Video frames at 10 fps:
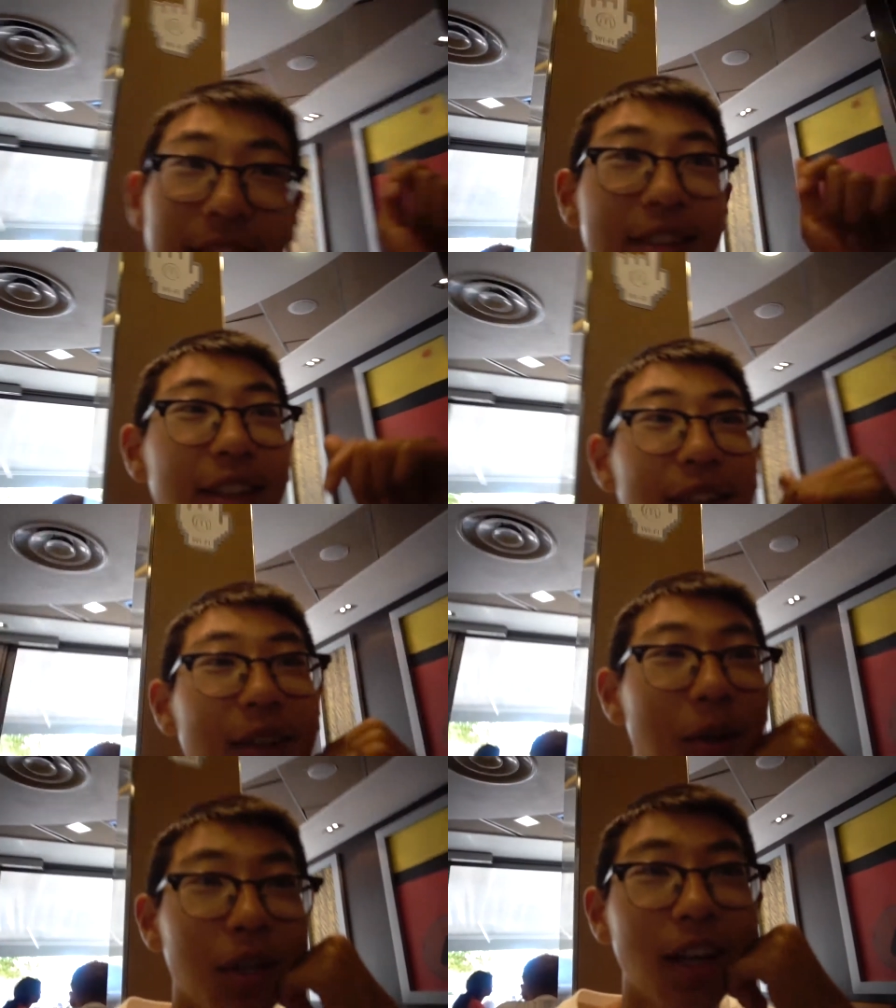So
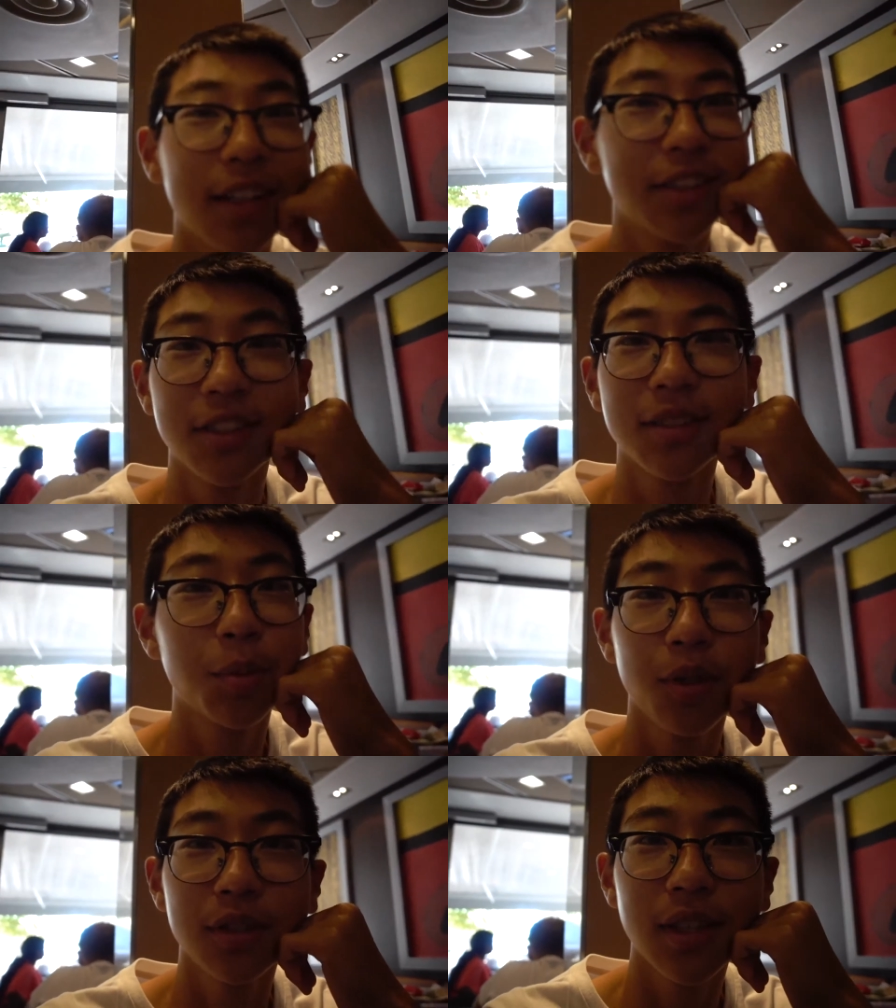we're like just
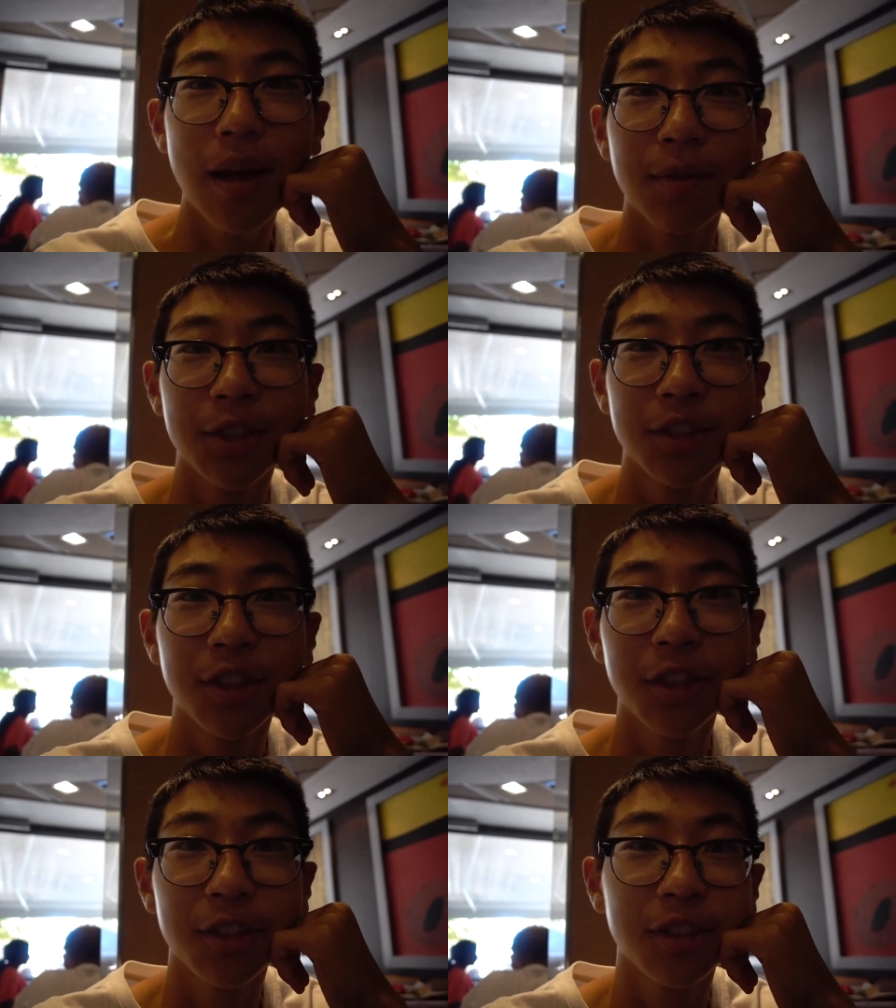pure savages
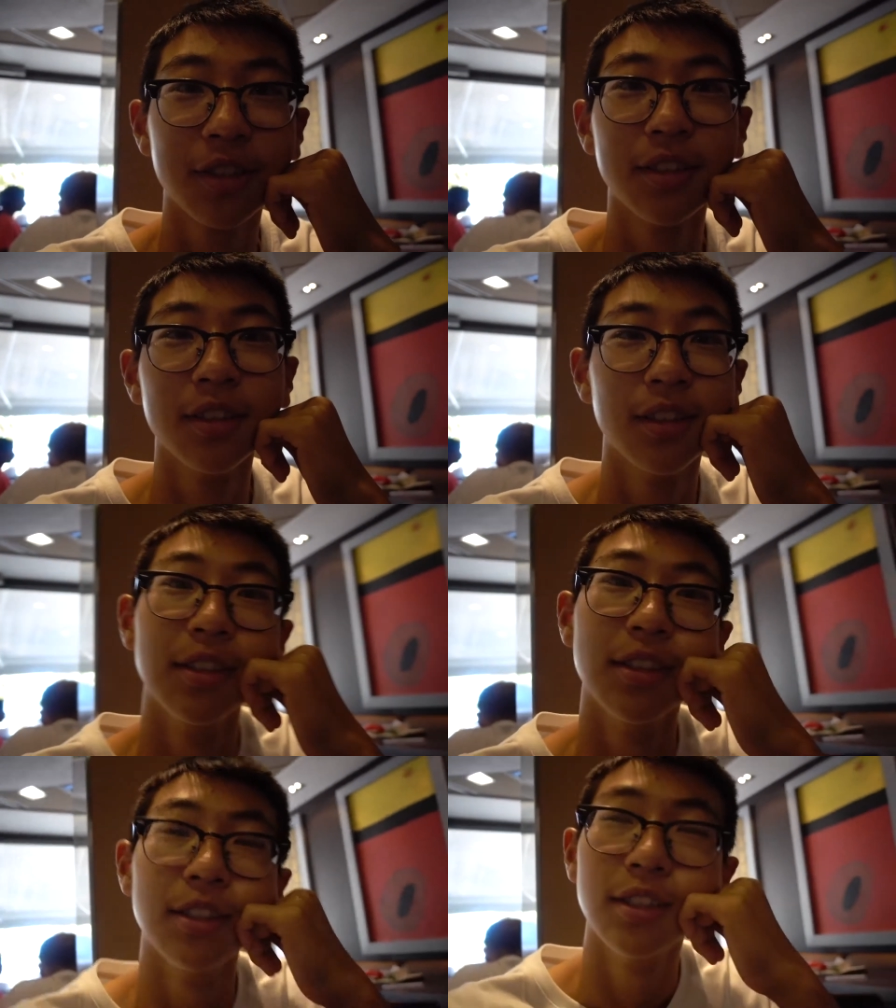here.
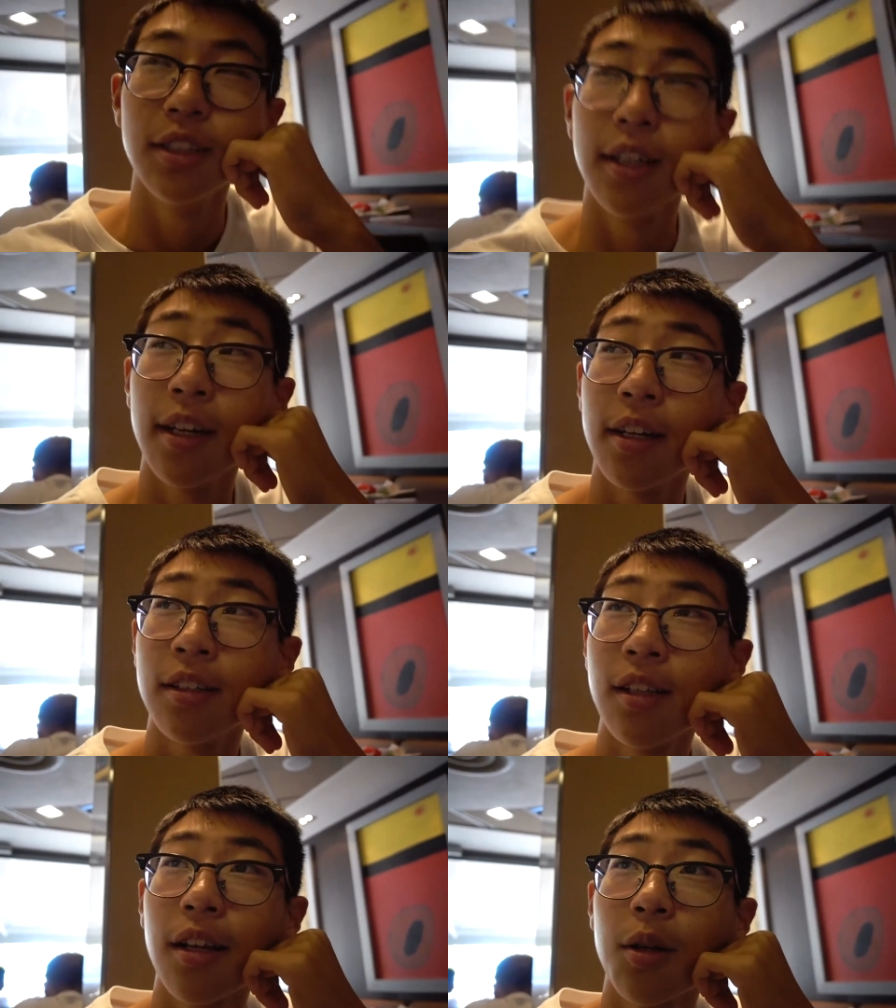And
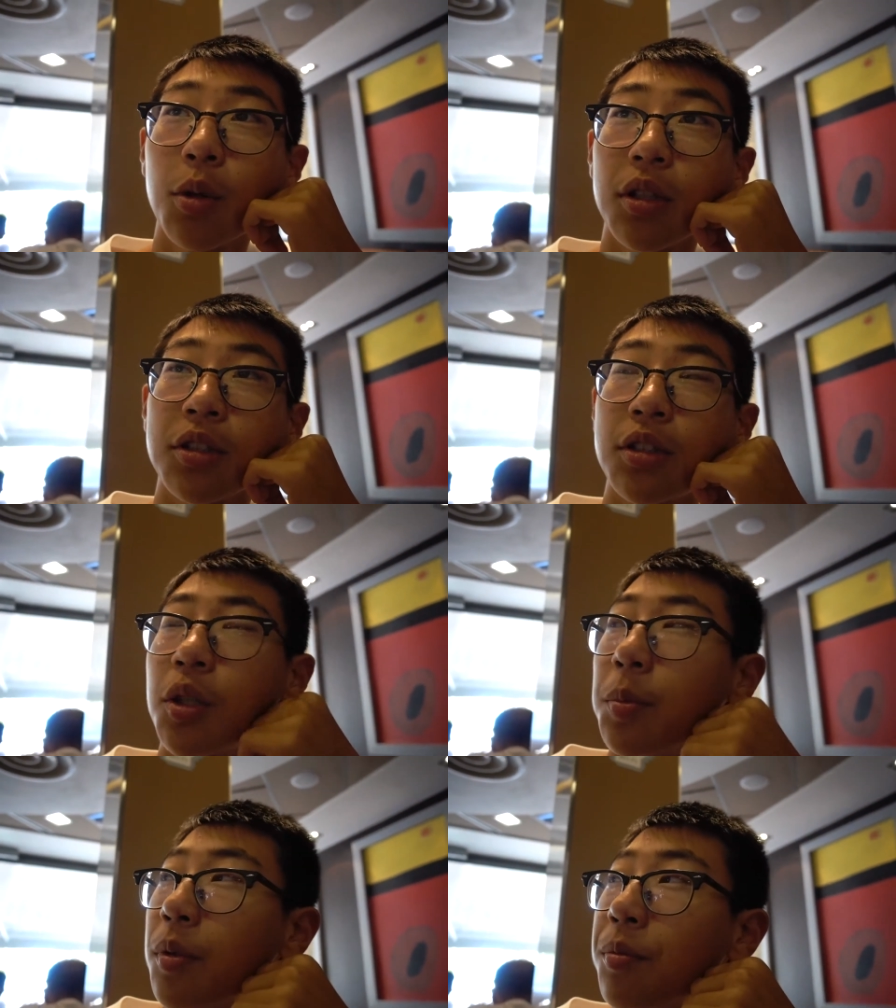like we're
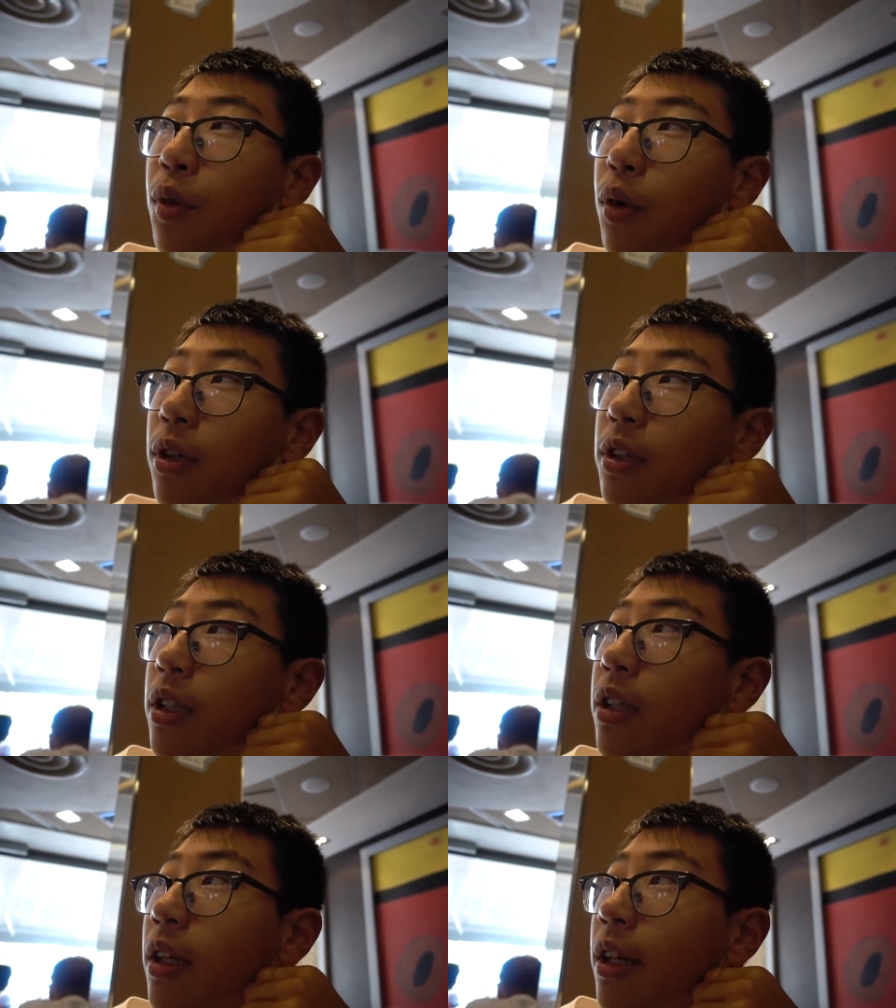super bored
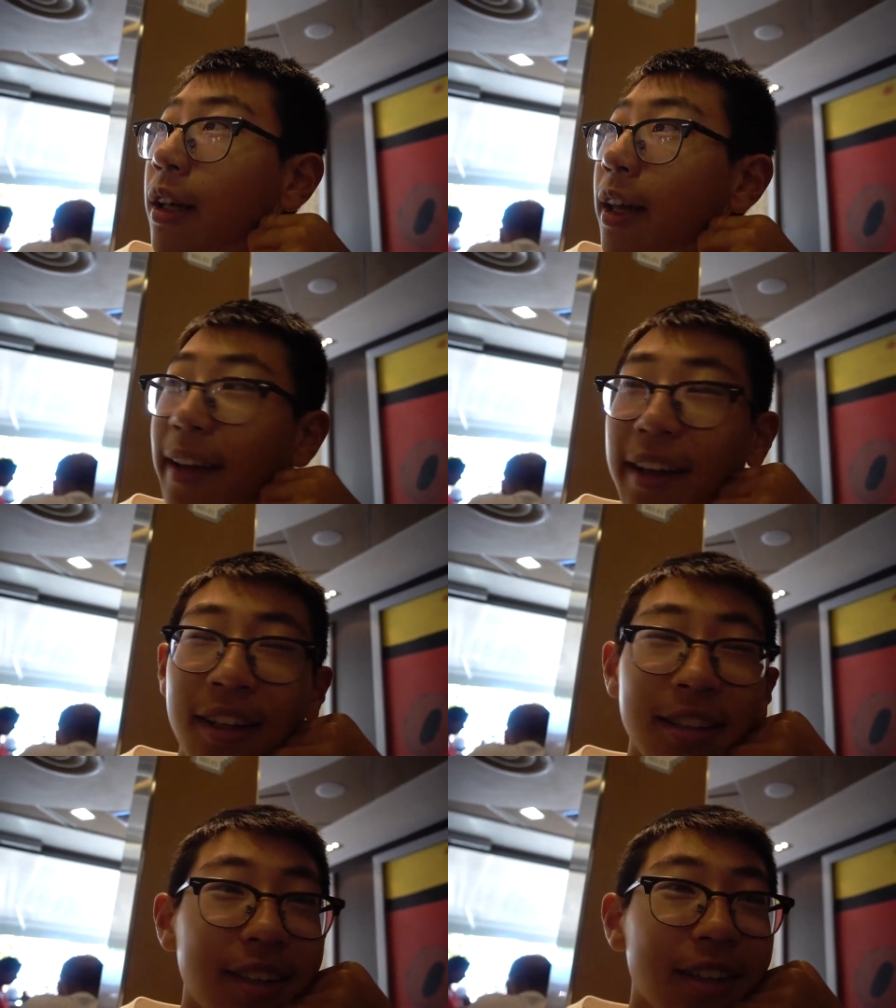and
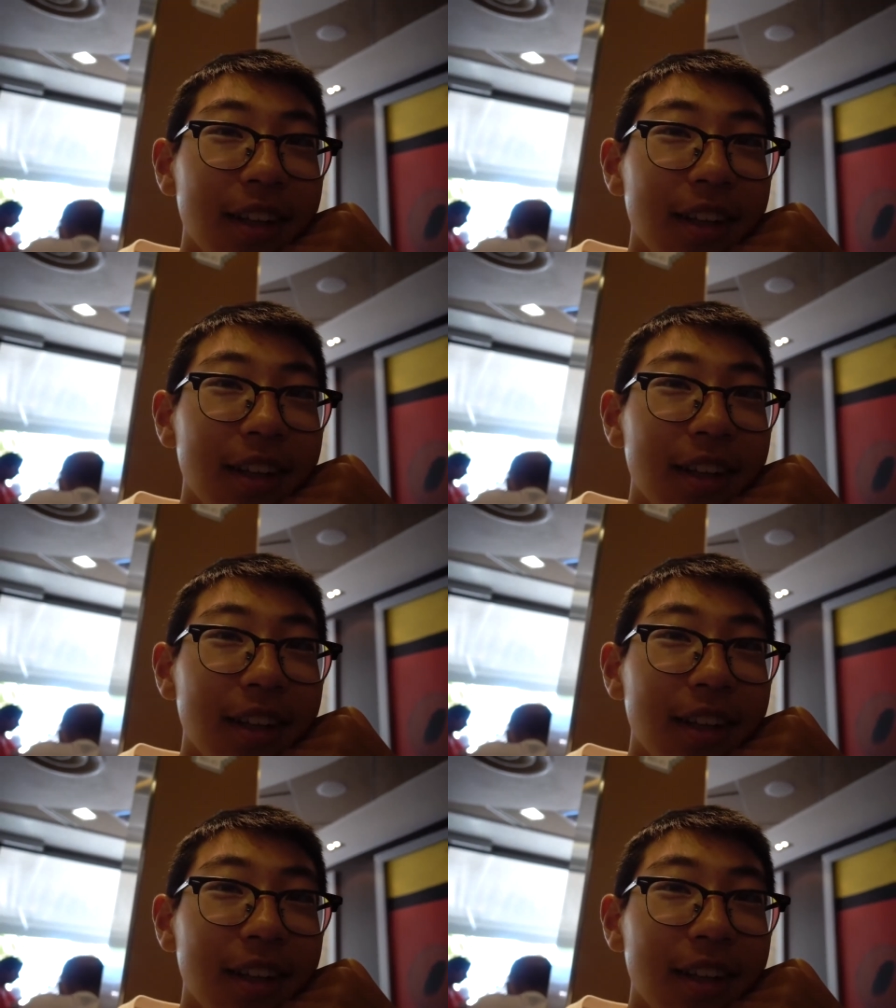can